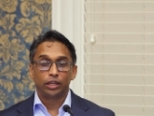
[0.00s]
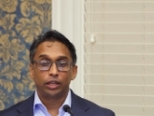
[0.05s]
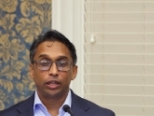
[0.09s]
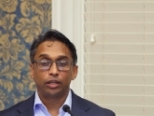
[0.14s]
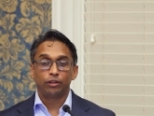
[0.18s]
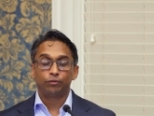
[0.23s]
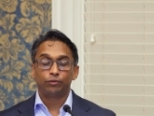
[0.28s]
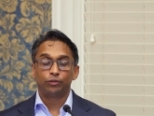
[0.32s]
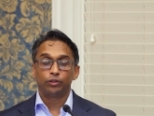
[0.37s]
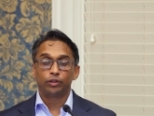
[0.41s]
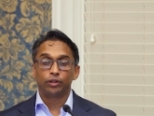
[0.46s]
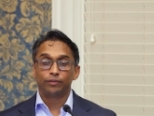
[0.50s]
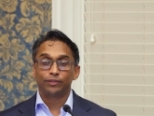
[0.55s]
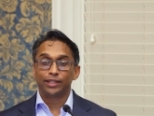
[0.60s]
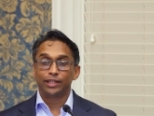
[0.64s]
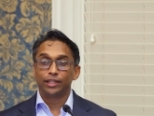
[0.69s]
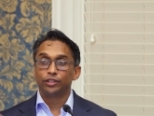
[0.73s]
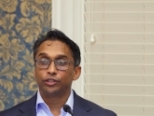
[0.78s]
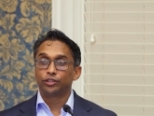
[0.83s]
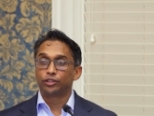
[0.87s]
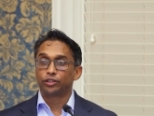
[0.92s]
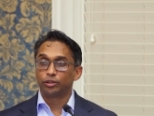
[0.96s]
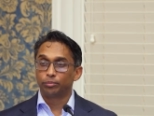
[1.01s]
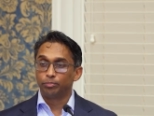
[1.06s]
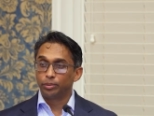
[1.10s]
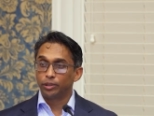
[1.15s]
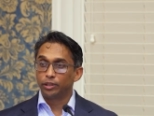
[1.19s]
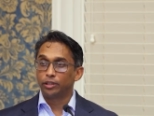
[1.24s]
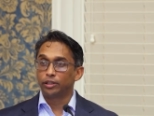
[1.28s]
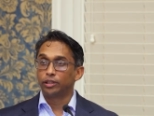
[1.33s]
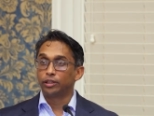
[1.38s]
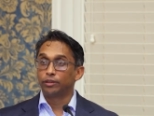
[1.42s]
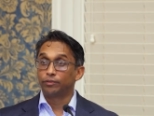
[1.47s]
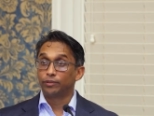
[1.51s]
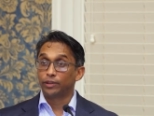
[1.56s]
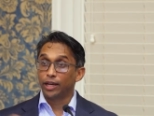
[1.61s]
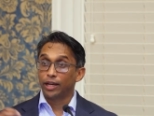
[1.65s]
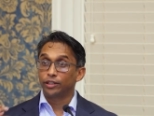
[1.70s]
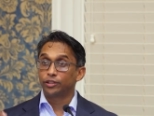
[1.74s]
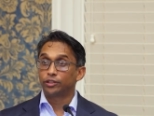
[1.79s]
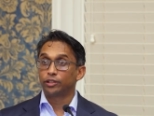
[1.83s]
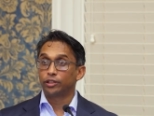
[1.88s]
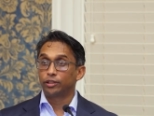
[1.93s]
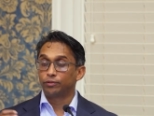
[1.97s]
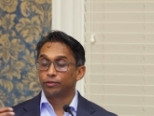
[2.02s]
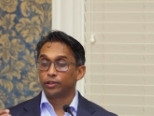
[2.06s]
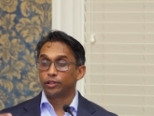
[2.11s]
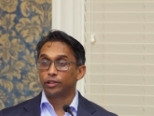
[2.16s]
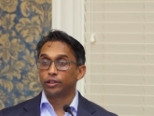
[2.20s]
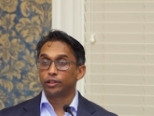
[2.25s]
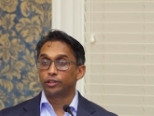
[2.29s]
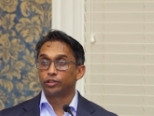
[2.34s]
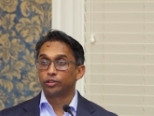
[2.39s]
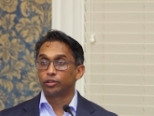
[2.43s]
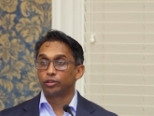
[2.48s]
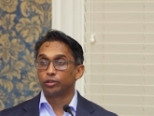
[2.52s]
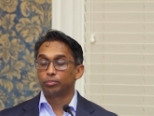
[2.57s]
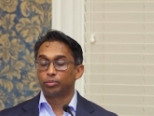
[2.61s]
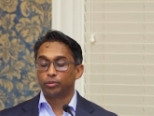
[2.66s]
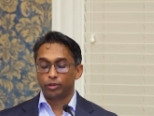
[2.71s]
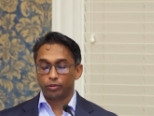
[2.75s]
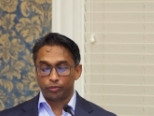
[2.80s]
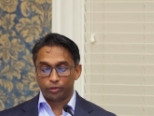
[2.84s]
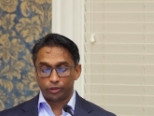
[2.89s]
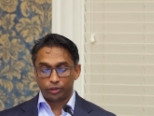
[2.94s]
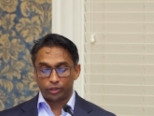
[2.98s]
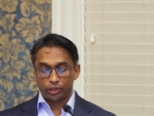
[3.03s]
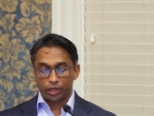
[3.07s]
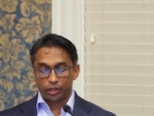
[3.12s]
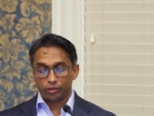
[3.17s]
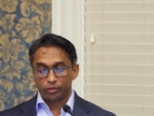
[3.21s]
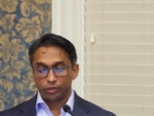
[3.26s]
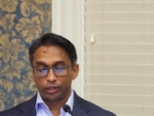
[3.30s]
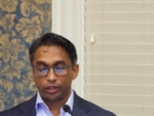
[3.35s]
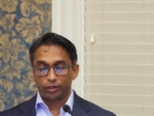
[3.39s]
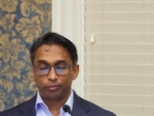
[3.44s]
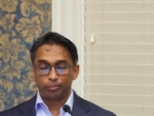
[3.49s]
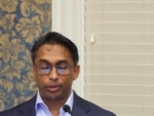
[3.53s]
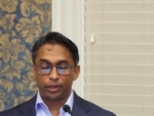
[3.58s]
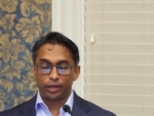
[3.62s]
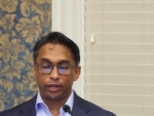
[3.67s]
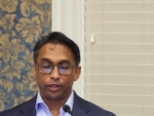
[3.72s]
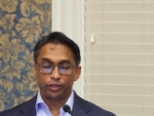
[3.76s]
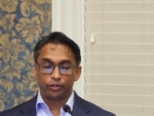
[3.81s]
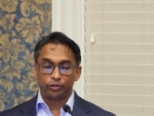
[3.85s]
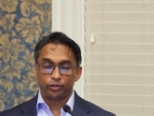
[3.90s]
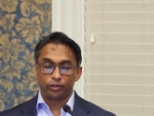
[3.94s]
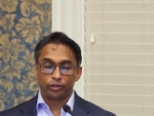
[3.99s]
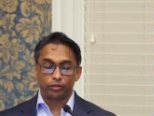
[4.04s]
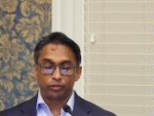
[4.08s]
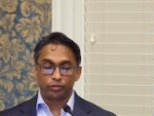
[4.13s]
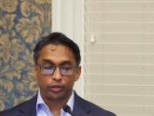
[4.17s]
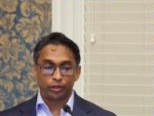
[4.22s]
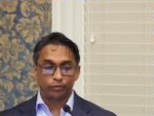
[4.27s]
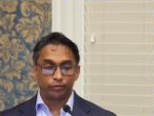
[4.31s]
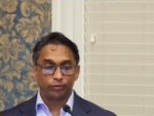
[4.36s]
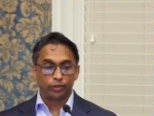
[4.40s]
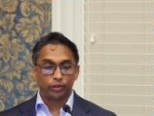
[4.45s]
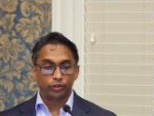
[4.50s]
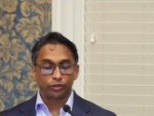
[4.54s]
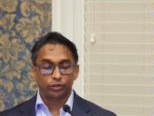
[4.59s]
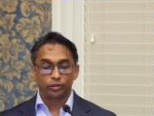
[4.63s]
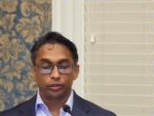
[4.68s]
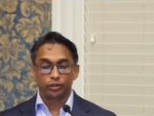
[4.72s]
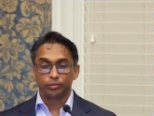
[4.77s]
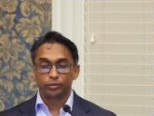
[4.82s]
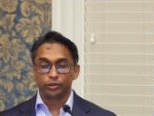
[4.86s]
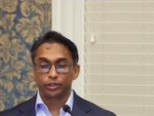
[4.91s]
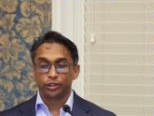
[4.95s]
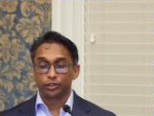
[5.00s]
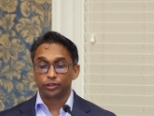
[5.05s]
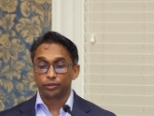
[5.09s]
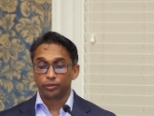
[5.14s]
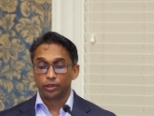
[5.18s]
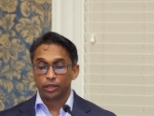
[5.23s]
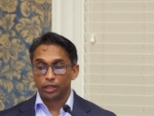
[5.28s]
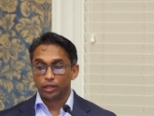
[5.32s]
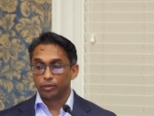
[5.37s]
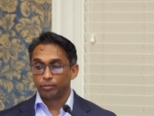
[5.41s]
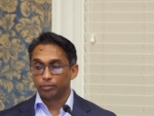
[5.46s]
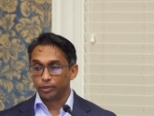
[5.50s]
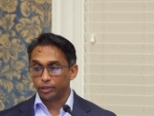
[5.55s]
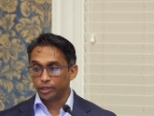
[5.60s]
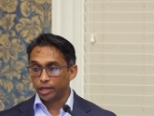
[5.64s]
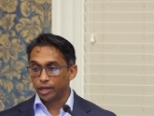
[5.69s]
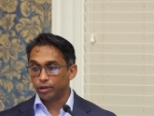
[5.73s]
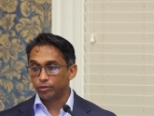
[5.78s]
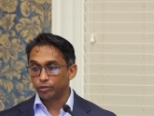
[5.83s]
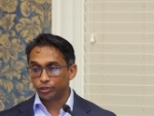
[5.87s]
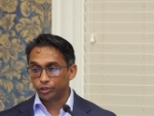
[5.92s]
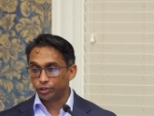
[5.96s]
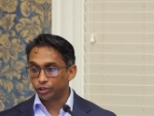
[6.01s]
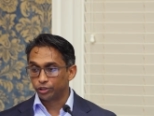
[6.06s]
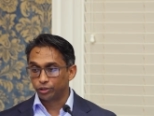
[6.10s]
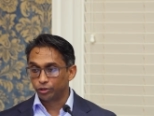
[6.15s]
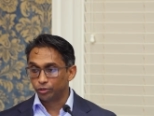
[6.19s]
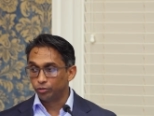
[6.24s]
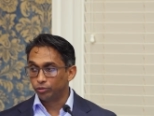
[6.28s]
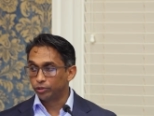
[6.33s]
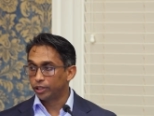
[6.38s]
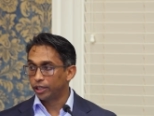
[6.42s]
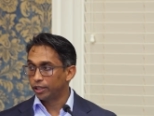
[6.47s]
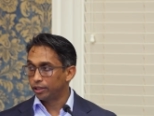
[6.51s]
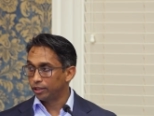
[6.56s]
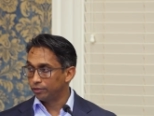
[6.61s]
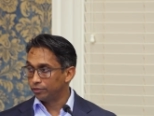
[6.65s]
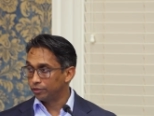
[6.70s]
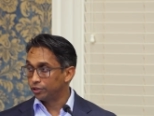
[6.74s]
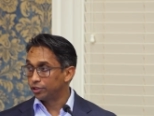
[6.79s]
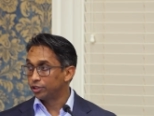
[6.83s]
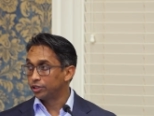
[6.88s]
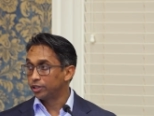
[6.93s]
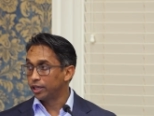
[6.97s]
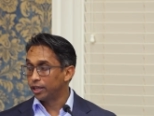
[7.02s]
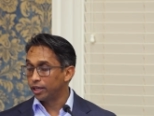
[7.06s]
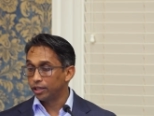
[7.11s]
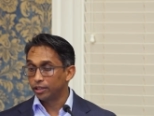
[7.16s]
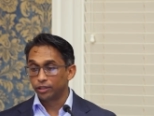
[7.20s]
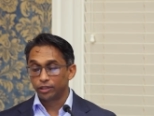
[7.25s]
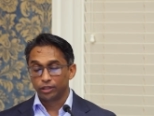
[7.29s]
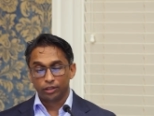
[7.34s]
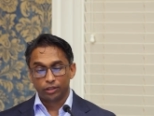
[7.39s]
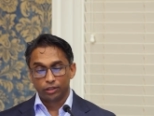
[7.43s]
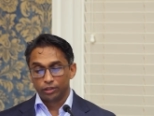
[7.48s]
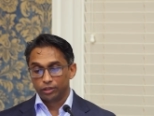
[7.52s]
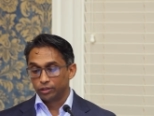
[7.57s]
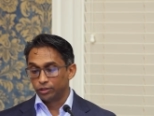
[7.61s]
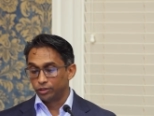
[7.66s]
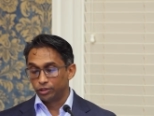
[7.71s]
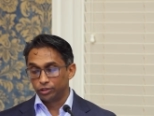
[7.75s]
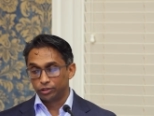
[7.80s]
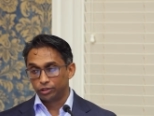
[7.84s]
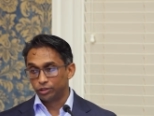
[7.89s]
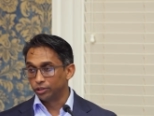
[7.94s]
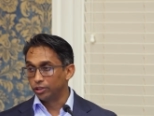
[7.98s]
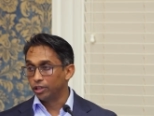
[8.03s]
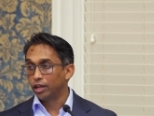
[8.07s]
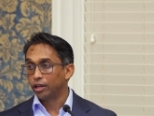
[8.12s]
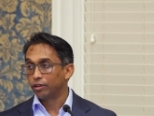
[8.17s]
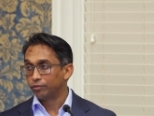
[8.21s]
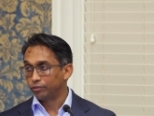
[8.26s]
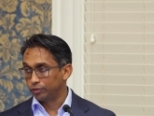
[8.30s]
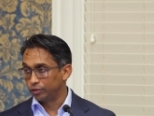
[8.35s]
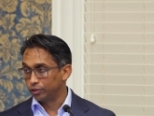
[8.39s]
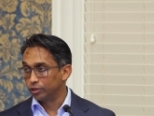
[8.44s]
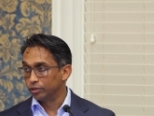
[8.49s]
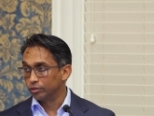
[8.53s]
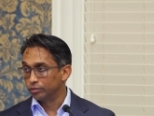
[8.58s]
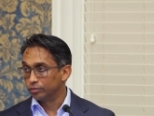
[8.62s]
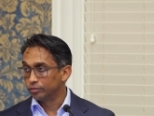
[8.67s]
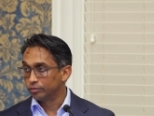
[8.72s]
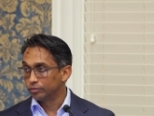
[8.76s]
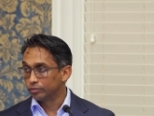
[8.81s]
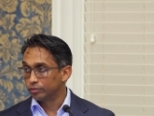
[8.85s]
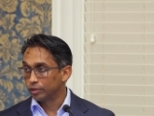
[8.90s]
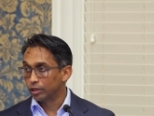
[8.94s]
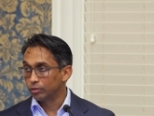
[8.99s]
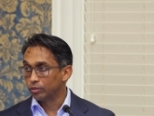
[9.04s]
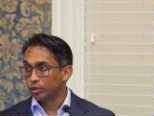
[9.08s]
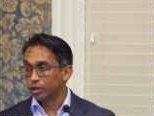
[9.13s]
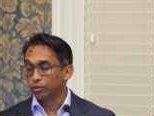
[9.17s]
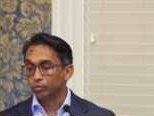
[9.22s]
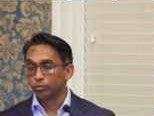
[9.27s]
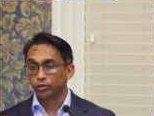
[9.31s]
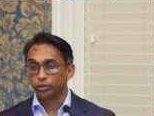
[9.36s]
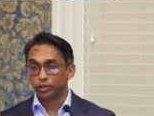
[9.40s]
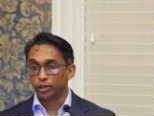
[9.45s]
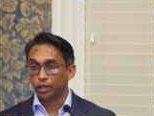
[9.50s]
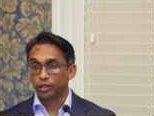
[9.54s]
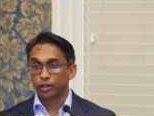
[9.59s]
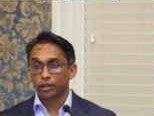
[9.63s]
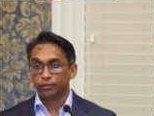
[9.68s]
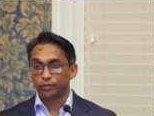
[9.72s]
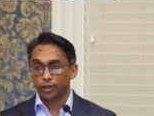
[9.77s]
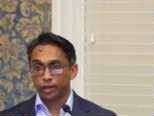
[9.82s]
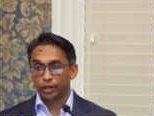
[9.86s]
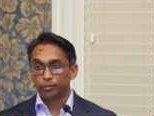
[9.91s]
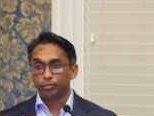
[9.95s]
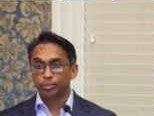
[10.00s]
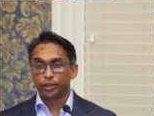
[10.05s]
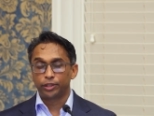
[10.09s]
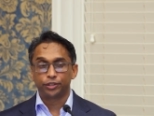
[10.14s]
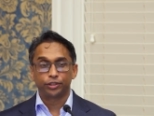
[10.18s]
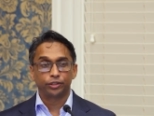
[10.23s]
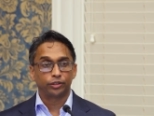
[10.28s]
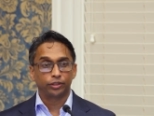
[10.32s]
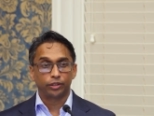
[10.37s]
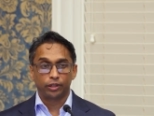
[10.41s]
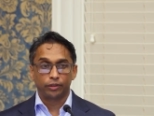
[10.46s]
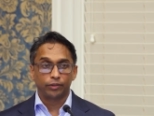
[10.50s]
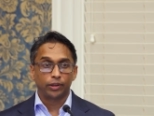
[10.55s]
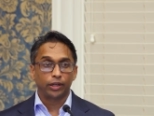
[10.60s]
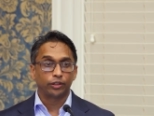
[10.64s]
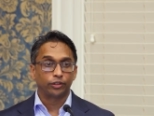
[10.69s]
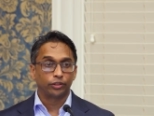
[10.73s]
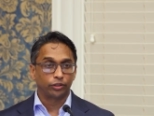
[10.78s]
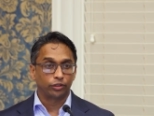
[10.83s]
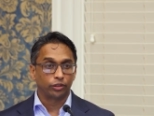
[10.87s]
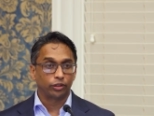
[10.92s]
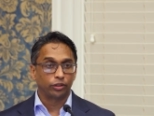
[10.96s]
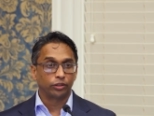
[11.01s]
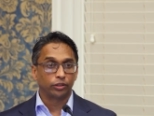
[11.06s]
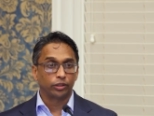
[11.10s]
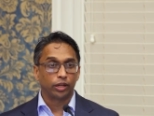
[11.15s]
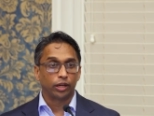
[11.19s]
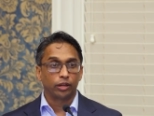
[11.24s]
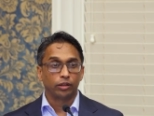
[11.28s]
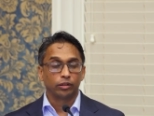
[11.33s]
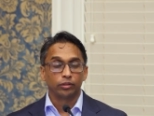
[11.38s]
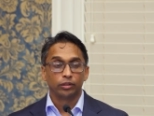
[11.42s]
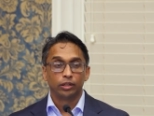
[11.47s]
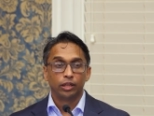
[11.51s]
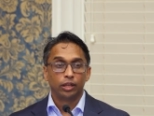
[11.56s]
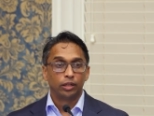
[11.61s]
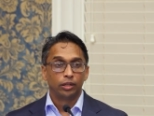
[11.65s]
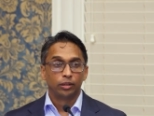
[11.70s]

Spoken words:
if you have instability, if it's to the point where you not only have pain, you don't have functional limitation, but now it's just you can't even stand, this is not for you. I wouldn't, and I've had patients that I've had to turn down